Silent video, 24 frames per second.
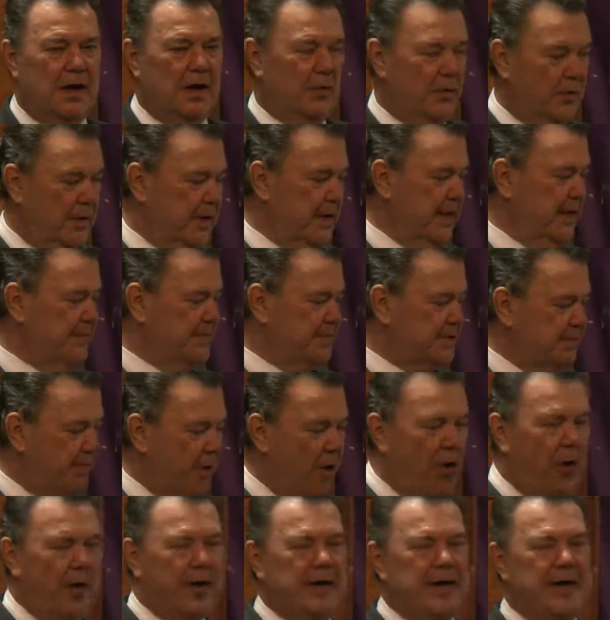When he was
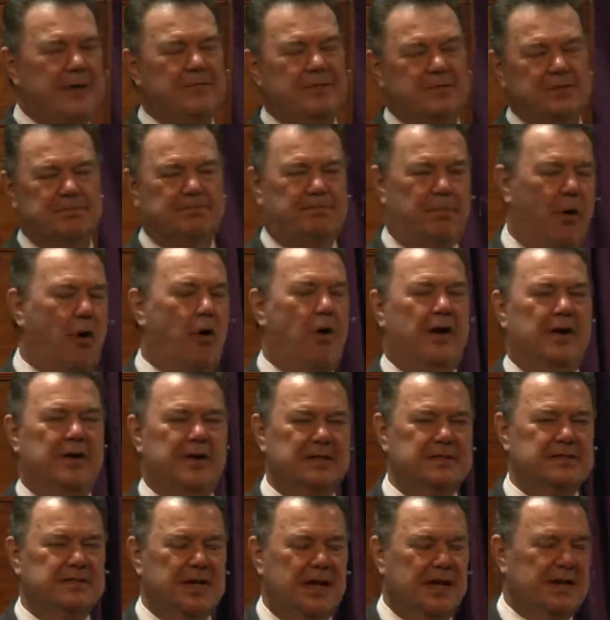born, he was born
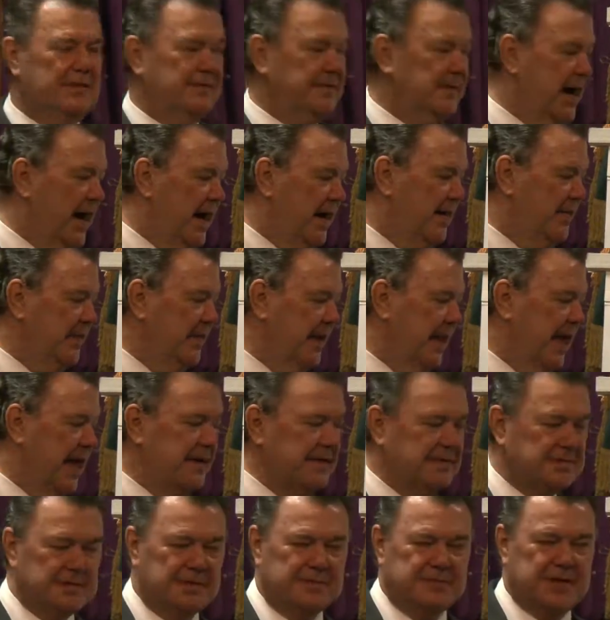the Son of God in the
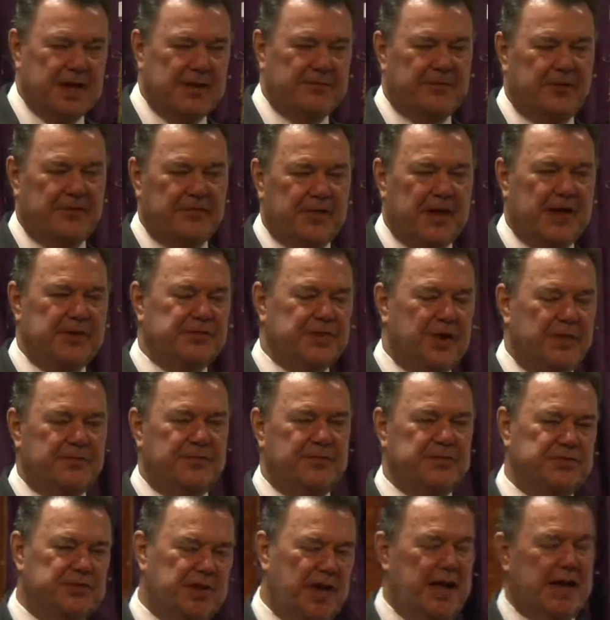likeness of sinful flesh and
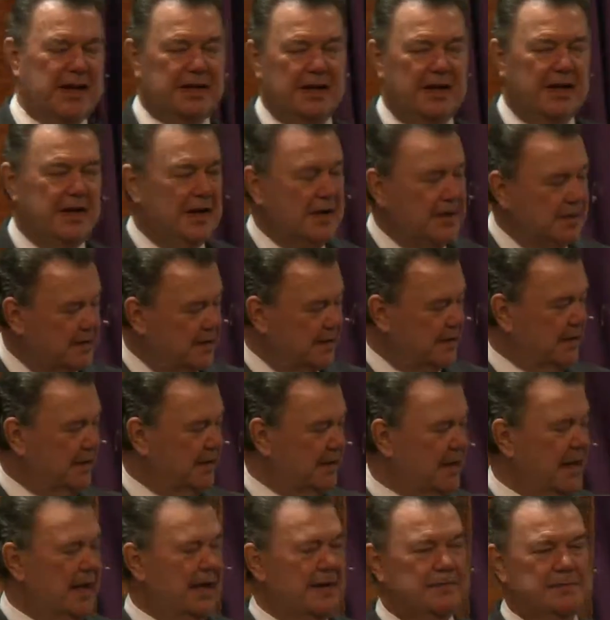for sin to
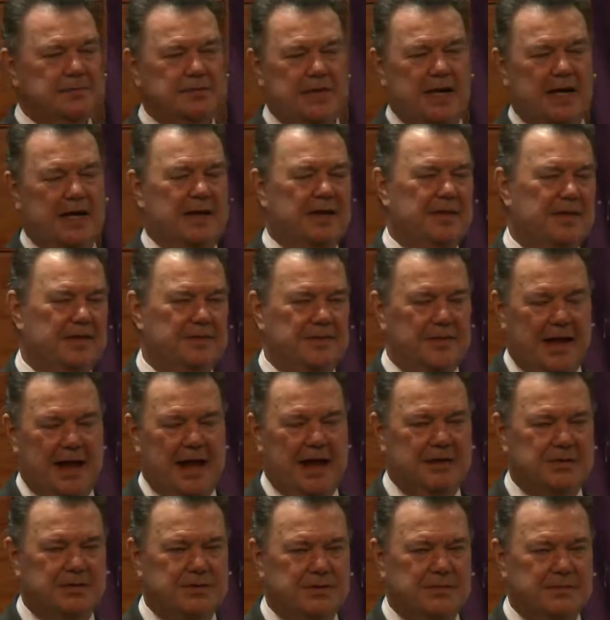condemn sin in the
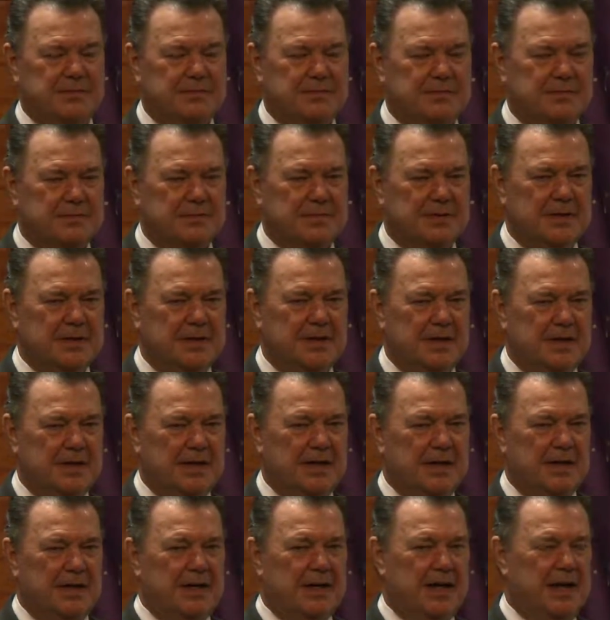flesh.
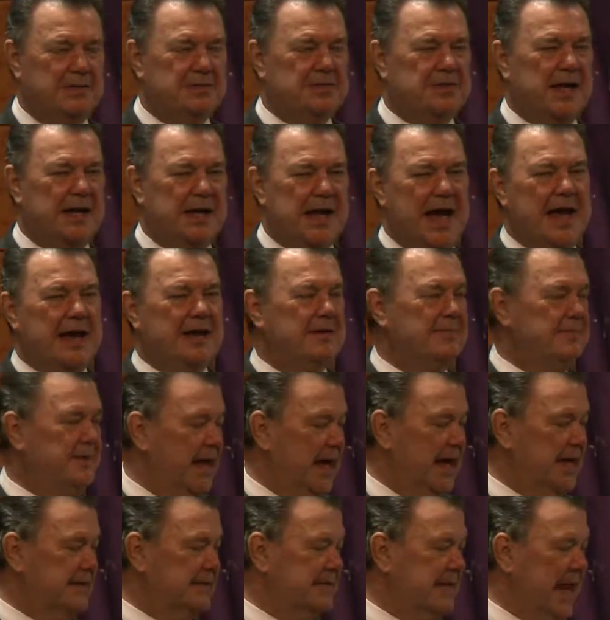He was an Adam,
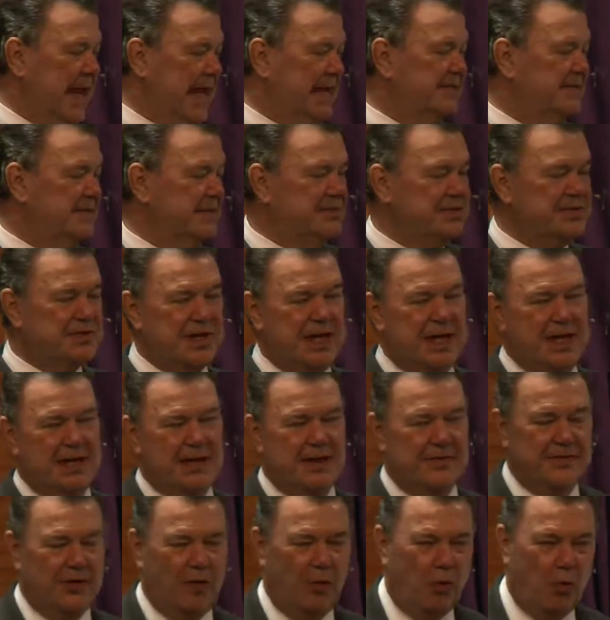yes, as the seed
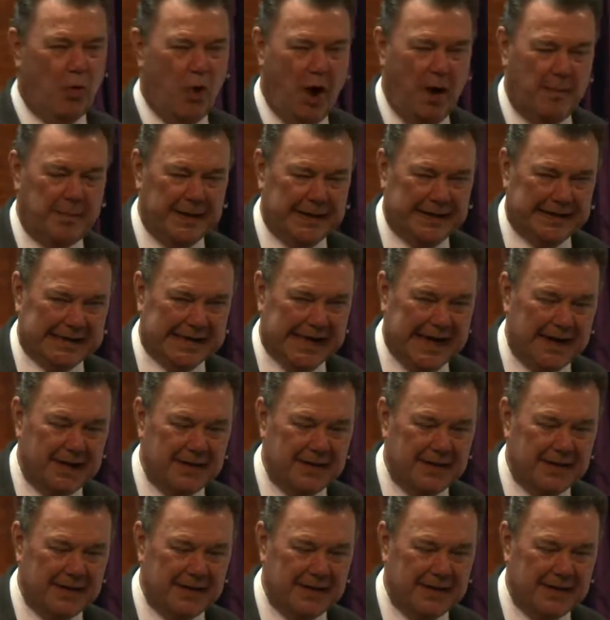of the woman